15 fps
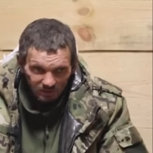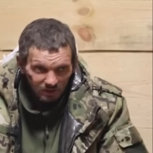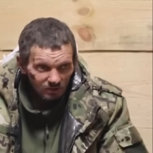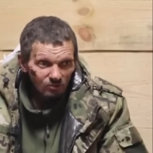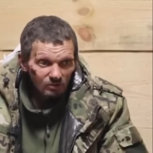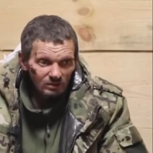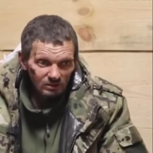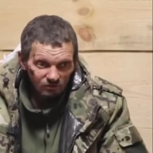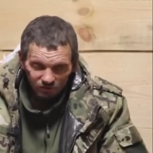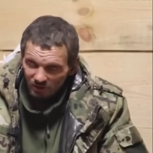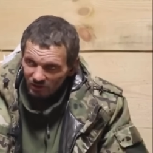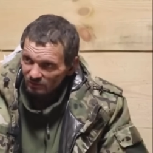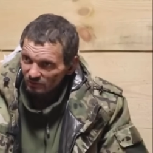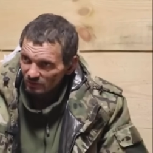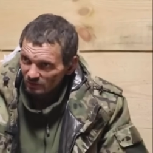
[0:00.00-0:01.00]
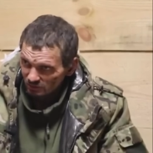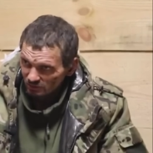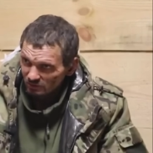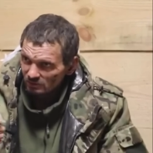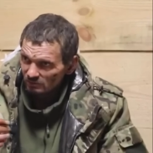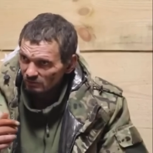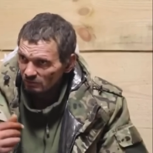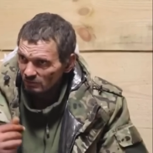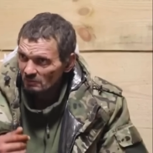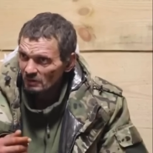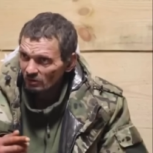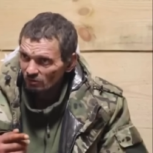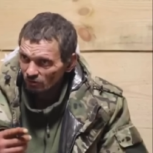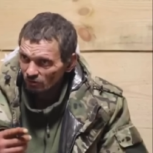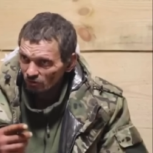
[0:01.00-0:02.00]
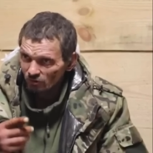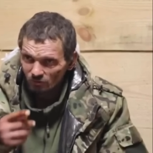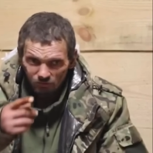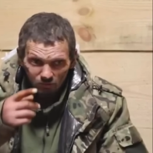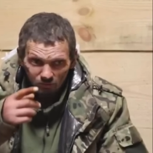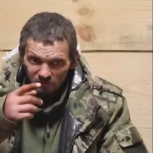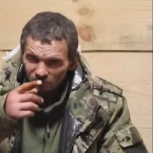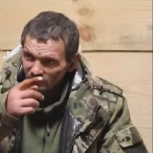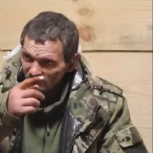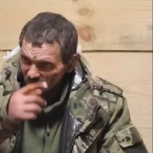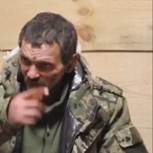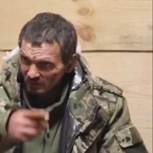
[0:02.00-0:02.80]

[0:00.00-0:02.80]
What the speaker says: what kind of leadership, for example, goes in parts?